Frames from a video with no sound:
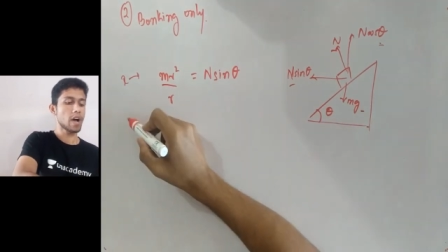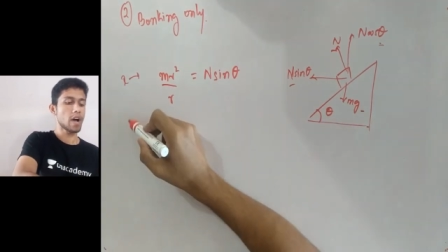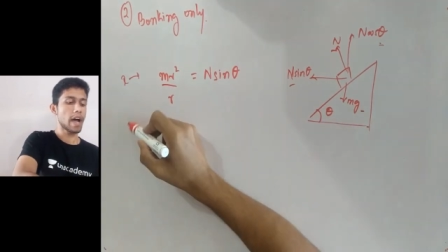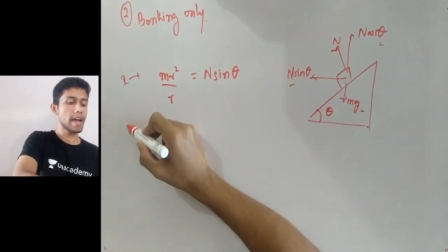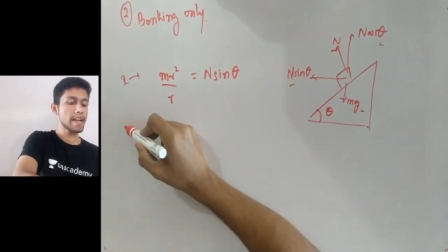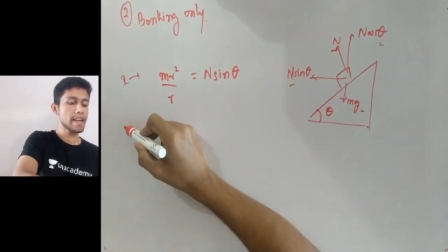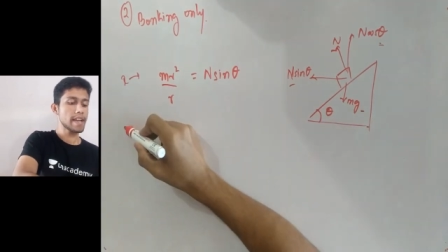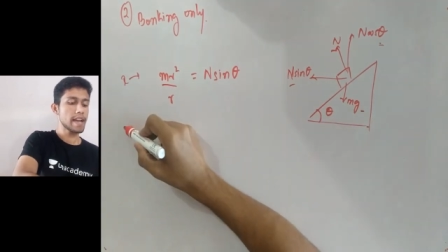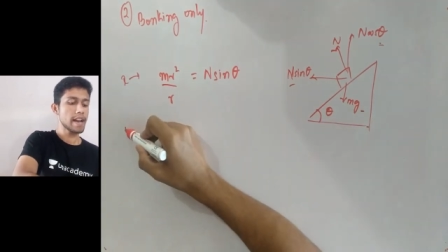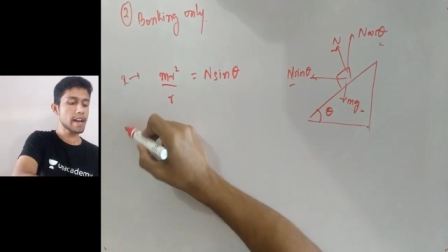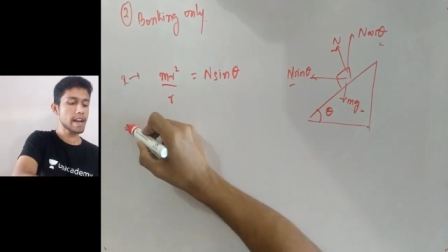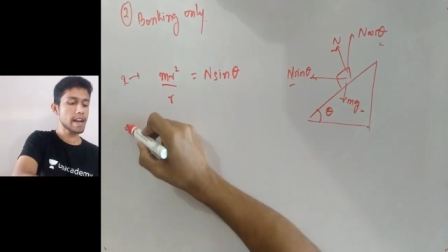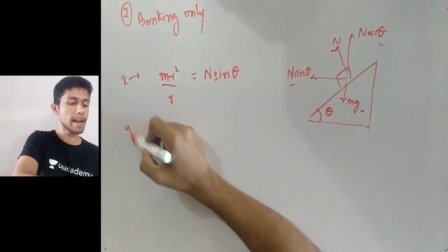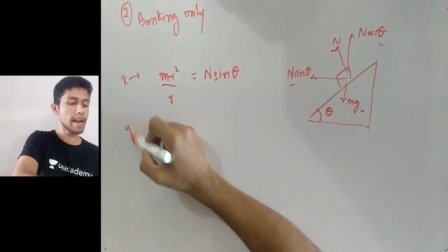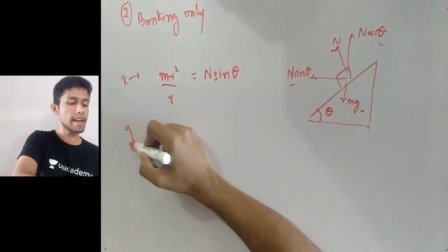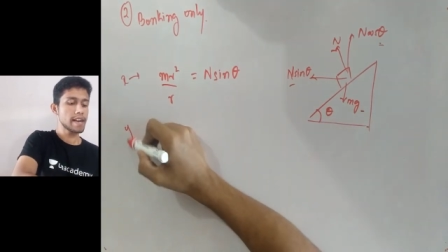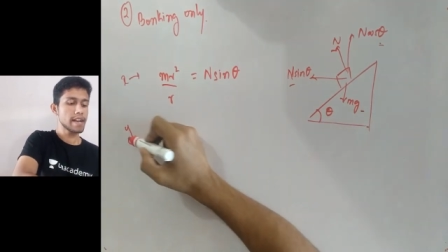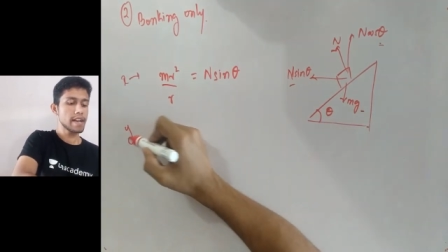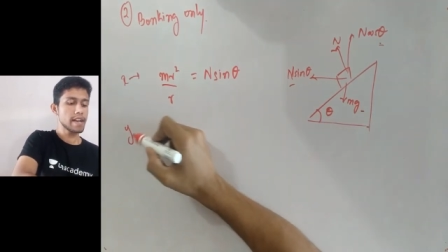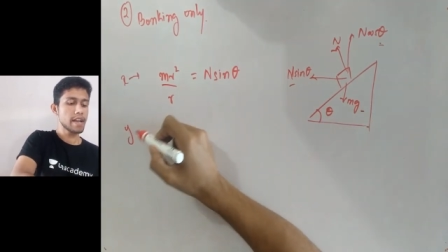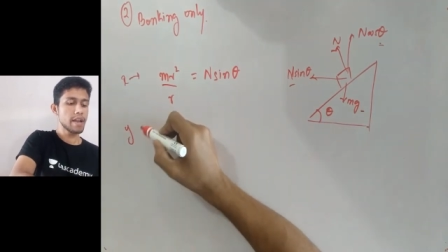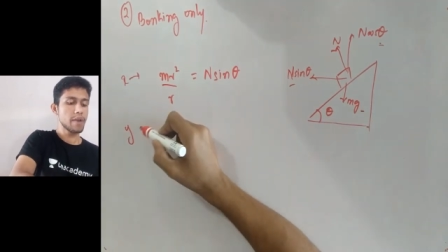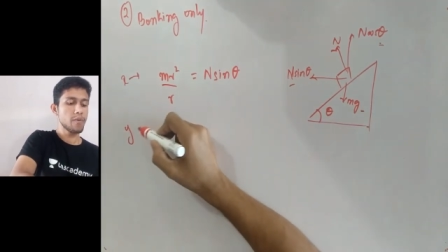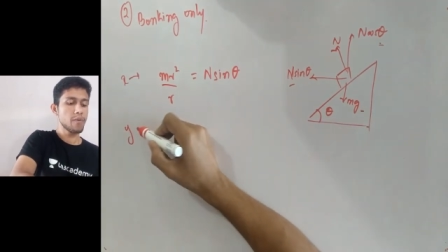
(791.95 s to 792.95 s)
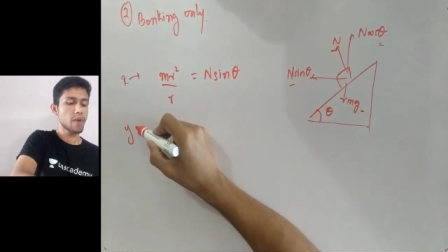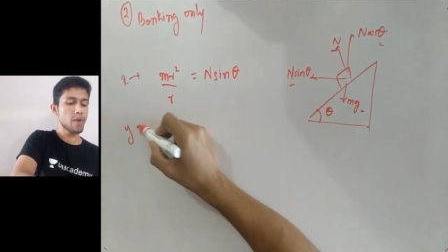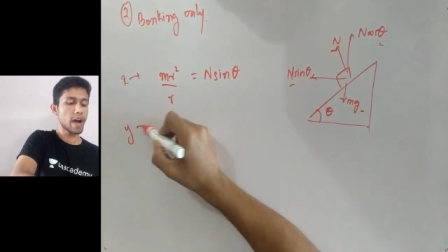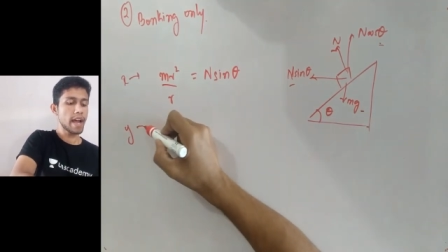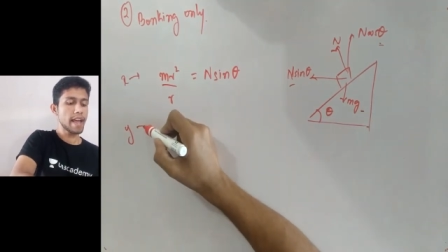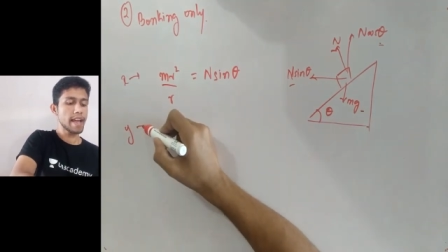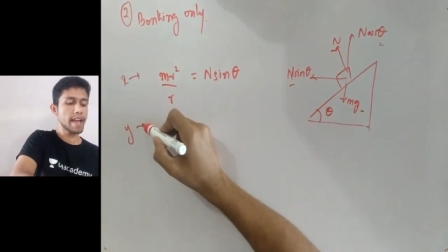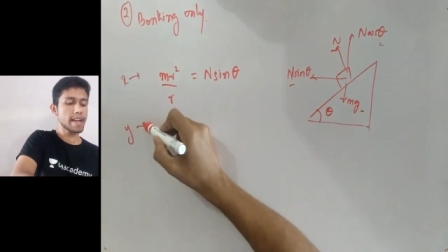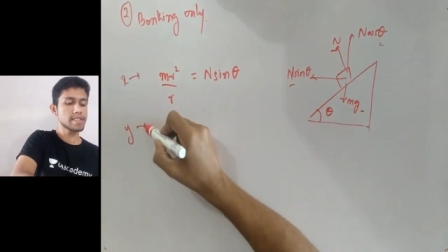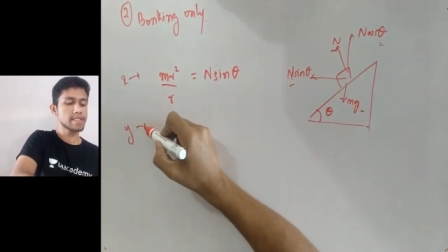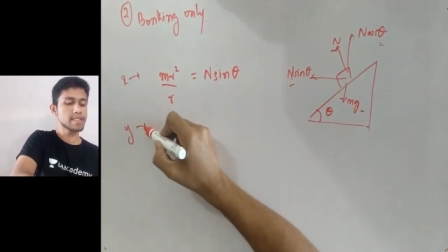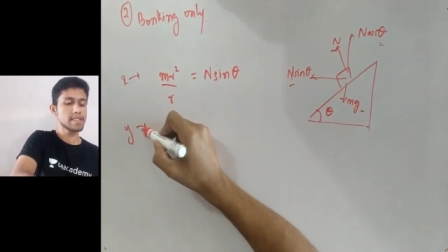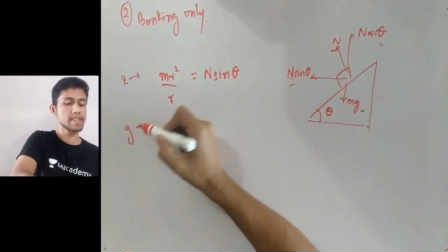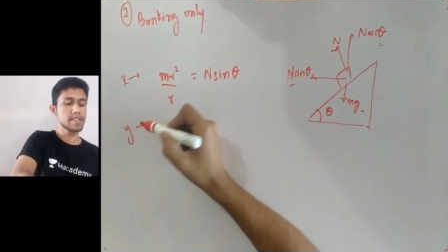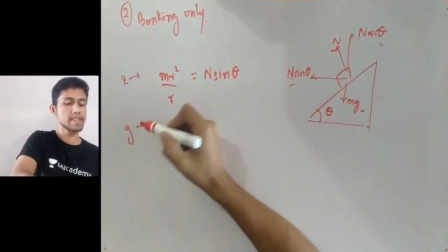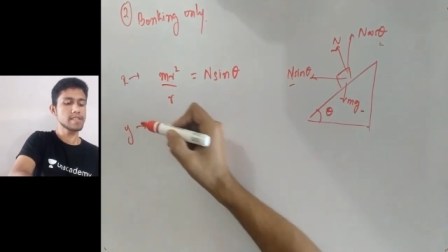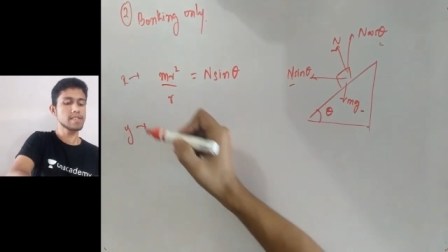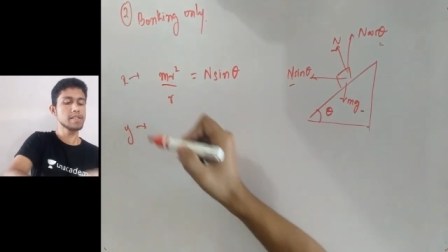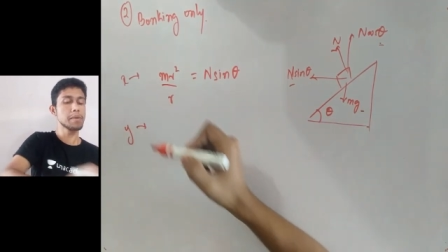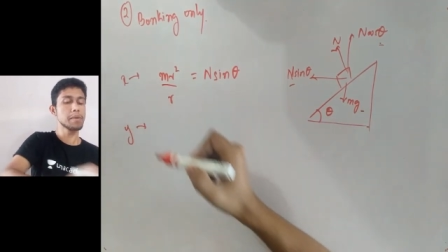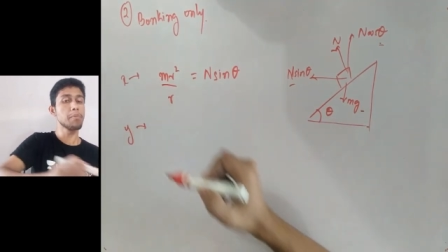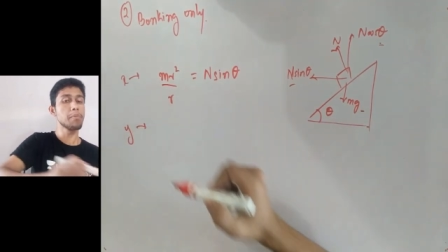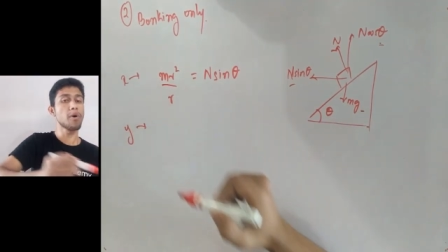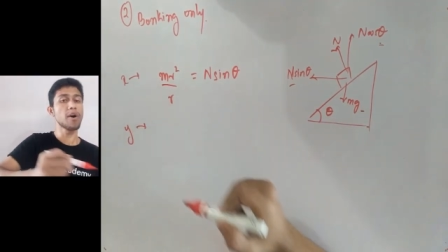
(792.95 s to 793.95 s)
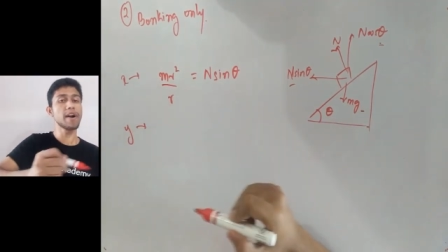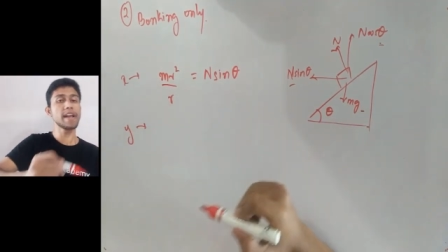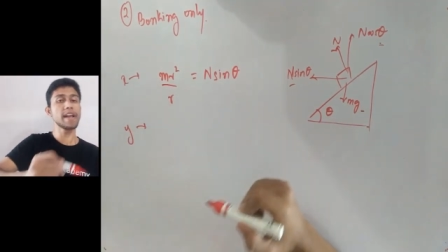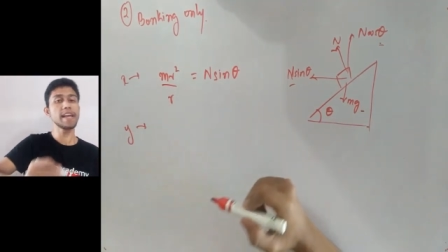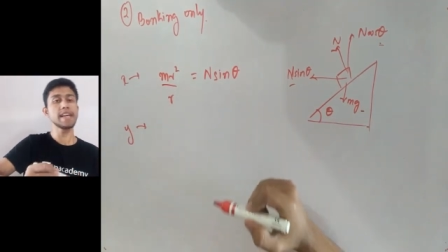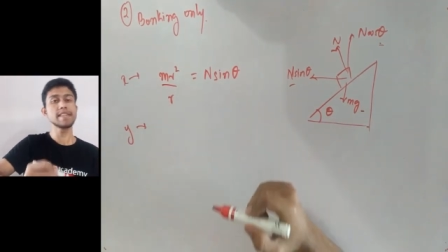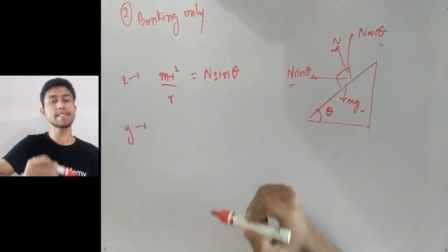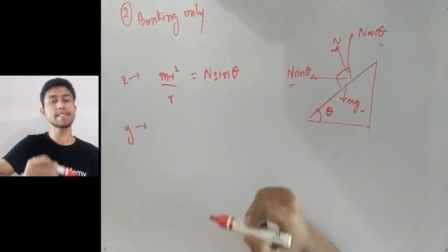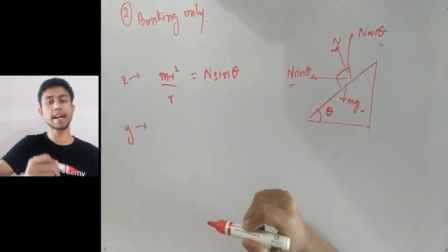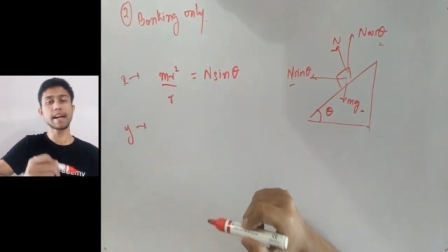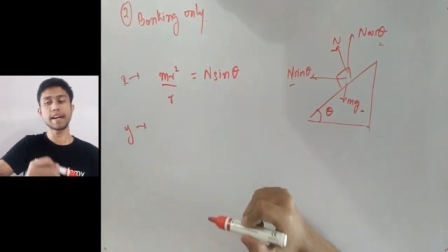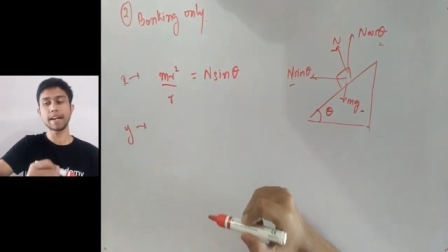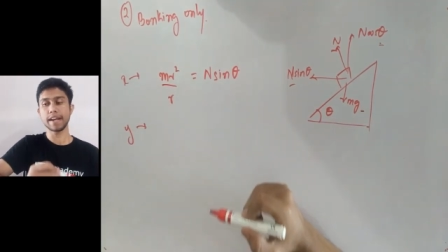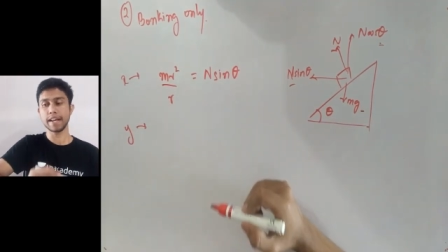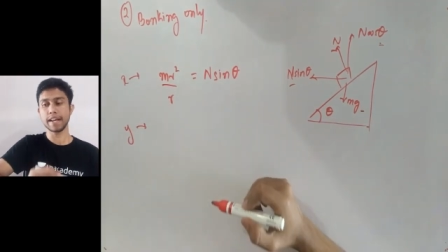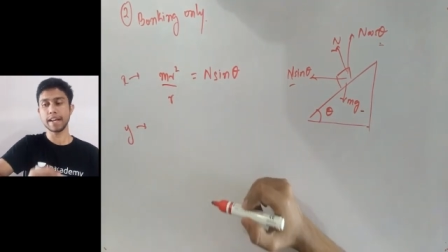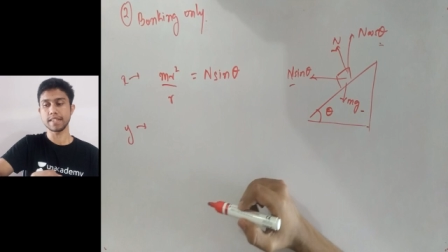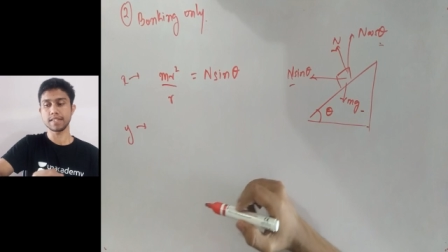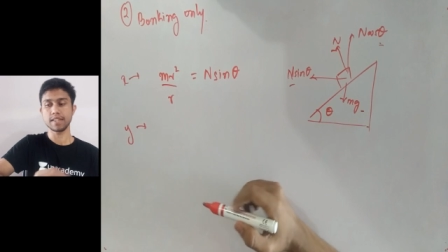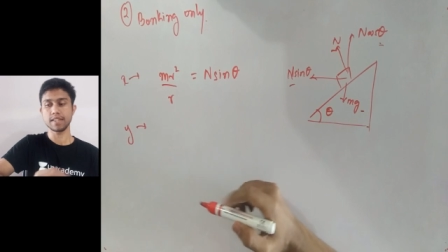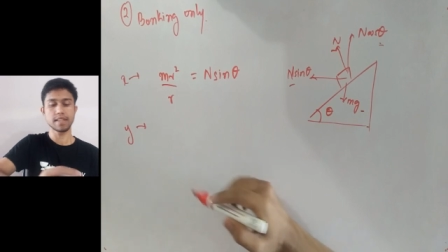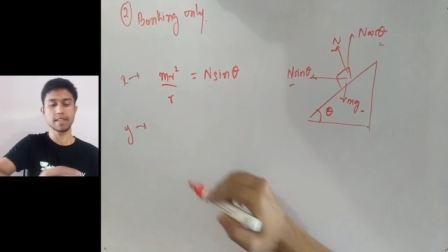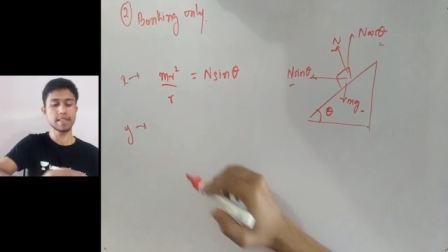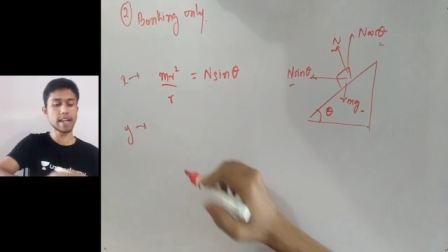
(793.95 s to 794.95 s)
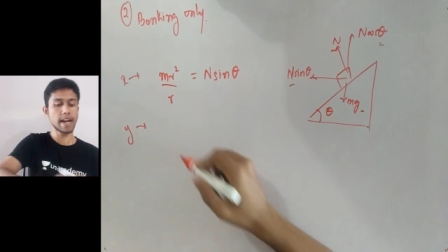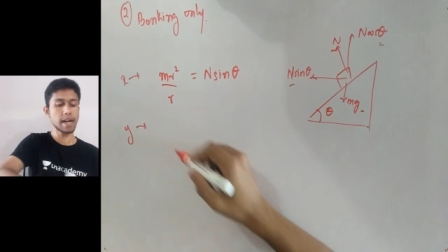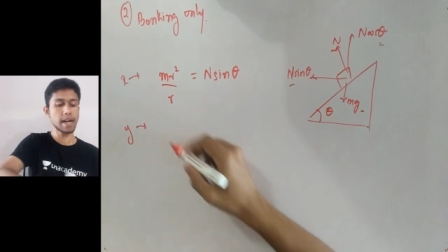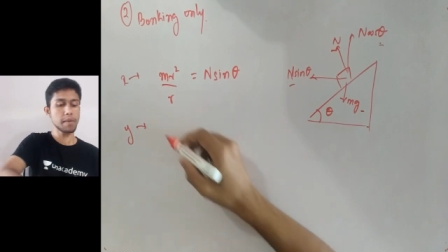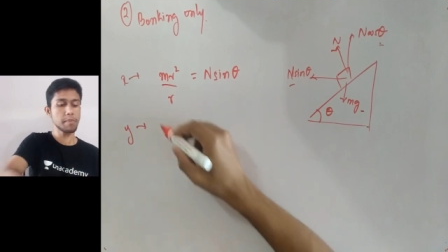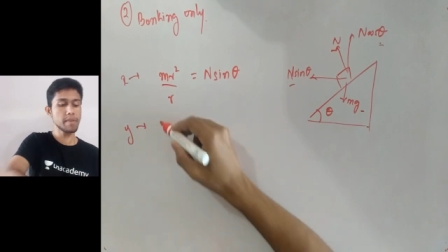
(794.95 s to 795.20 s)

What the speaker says: So I can write in y-axis the body is at rest.